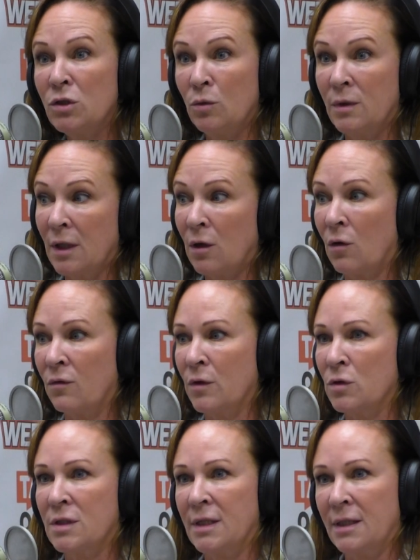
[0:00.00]
you get all
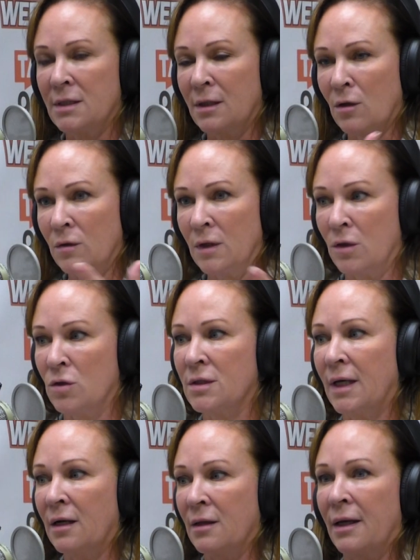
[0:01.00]
those things and get on the other
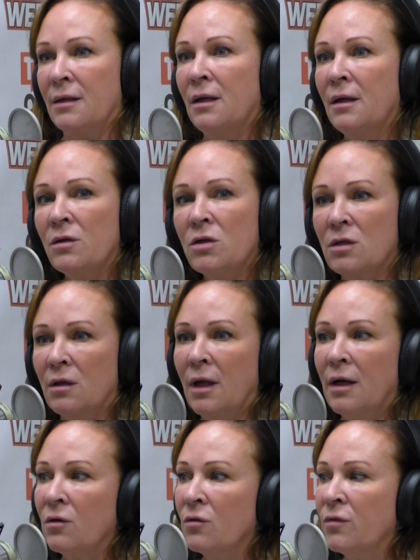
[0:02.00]
side of that, there's a
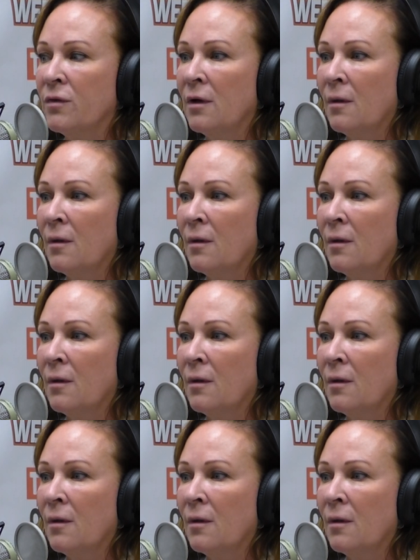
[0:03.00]
lot of,